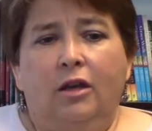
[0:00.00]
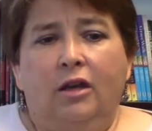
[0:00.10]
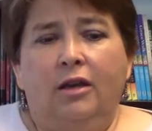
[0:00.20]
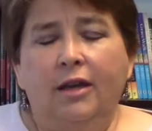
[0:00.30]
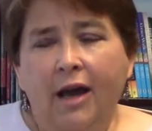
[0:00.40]

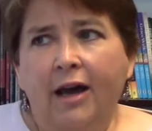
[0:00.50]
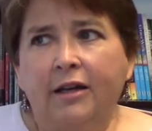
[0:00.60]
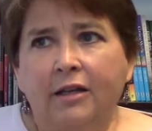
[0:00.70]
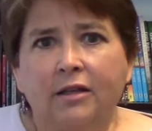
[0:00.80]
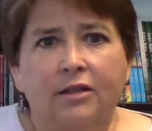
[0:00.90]
God
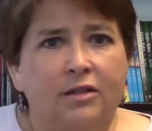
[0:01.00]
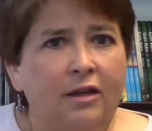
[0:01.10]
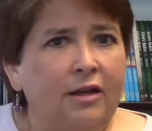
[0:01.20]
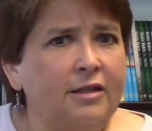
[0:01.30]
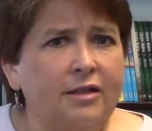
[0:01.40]
is, like
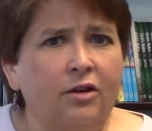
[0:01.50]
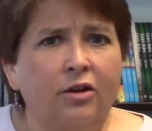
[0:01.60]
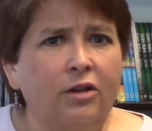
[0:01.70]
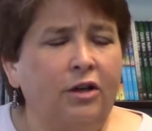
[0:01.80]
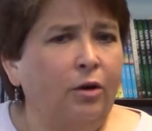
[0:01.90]
I said
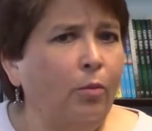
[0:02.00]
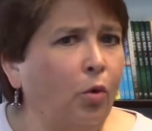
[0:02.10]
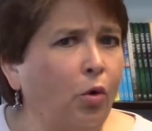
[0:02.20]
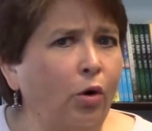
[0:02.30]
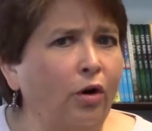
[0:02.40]
earlier,
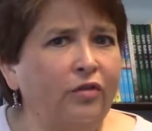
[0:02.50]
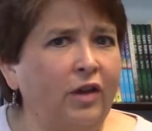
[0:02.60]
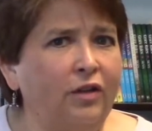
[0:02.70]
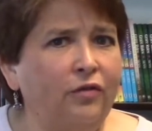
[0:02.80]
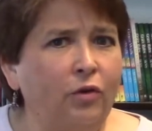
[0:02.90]
more
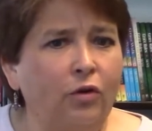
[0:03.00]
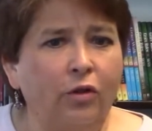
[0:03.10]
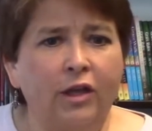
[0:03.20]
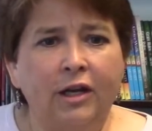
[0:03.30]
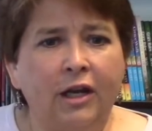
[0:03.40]
faithful
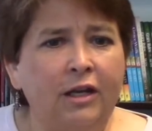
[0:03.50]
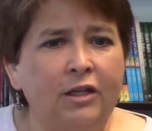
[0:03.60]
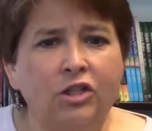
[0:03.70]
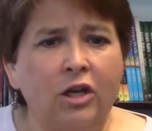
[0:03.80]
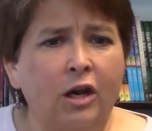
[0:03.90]
than any
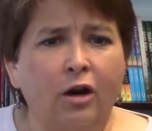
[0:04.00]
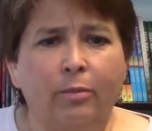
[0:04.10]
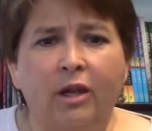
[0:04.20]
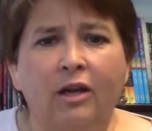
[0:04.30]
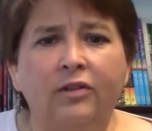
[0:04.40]
chair,
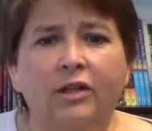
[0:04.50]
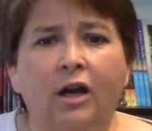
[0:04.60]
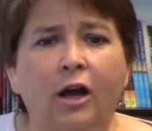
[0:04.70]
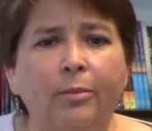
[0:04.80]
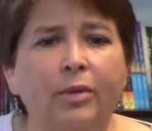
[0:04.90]
beloved.
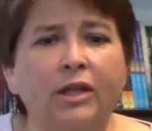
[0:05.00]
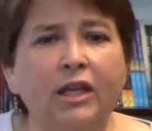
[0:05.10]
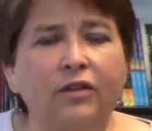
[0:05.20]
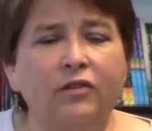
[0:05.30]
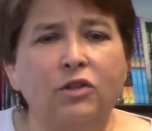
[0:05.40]

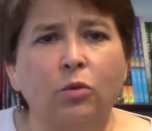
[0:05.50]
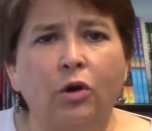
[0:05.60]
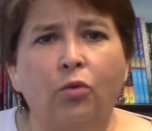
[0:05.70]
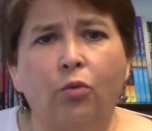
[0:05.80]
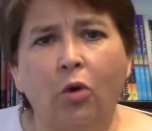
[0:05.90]
Unbelief is what
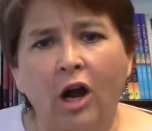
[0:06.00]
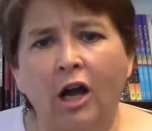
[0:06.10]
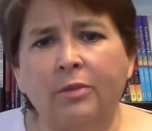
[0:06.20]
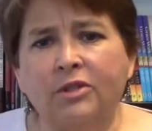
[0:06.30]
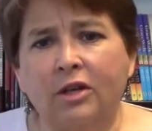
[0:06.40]

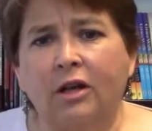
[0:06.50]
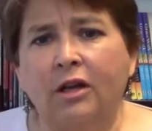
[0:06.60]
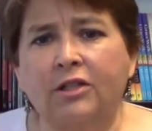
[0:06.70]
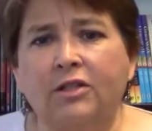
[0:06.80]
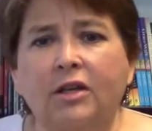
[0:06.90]
robs
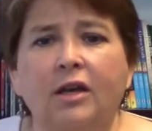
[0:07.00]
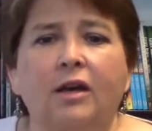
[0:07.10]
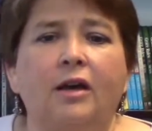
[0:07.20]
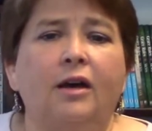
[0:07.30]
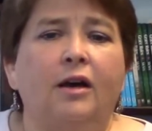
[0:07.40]
us
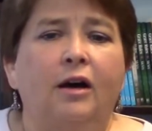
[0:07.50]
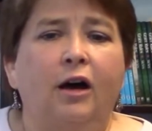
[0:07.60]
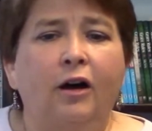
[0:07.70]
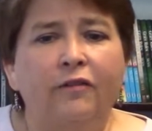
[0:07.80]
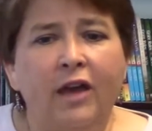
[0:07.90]

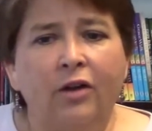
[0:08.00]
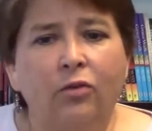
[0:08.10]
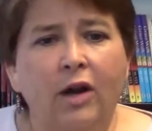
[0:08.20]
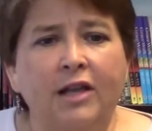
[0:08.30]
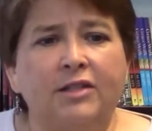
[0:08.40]
of that
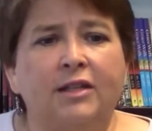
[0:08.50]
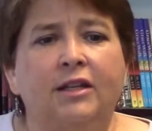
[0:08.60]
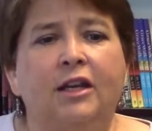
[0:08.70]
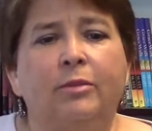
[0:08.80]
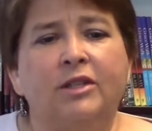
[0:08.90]
rest in
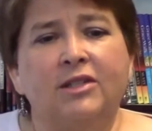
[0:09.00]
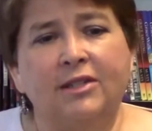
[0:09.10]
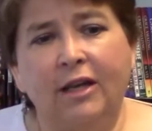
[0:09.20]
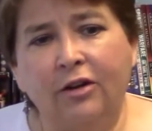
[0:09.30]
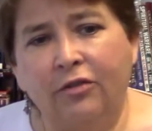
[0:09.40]
Him.
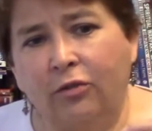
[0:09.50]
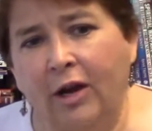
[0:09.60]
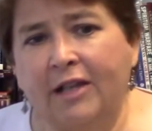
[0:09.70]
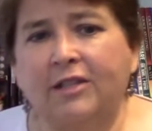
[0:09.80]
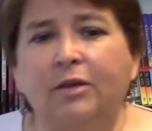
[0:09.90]
Instead of
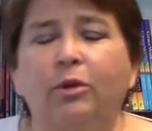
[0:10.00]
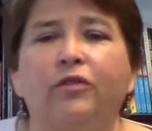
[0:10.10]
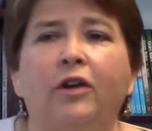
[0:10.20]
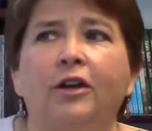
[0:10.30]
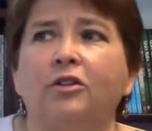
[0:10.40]
resting, we
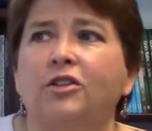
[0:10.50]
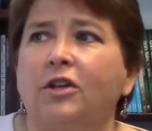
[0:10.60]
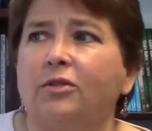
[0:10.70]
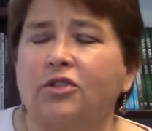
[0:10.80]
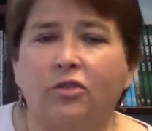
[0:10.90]
find
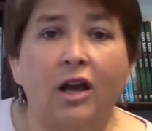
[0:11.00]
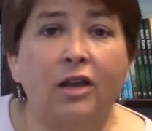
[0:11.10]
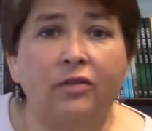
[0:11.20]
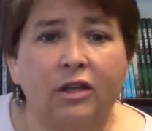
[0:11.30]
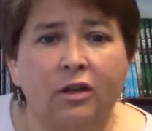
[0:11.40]
ourselves
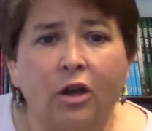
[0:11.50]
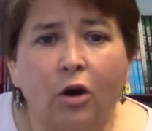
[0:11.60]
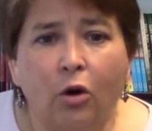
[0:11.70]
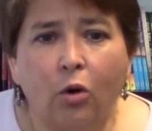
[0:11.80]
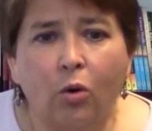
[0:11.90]
striving,
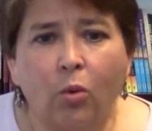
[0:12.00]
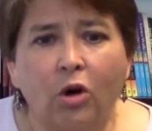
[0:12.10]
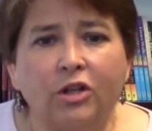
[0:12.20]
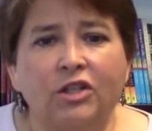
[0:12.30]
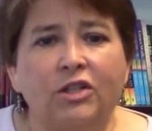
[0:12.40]
or
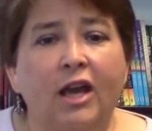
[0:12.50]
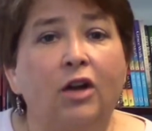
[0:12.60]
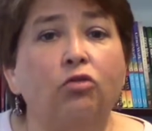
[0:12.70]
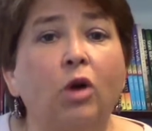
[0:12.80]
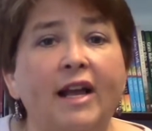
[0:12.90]
worse yet,
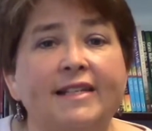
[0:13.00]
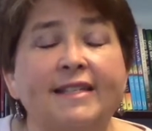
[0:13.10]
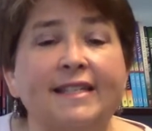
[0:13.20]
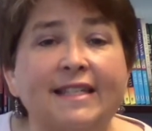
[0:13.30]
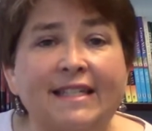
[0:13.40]

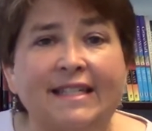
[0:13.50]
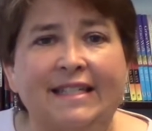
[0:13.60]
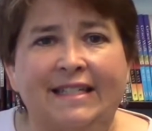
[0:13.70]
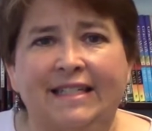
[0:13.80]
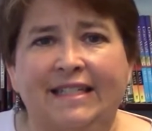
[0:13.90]
wrestling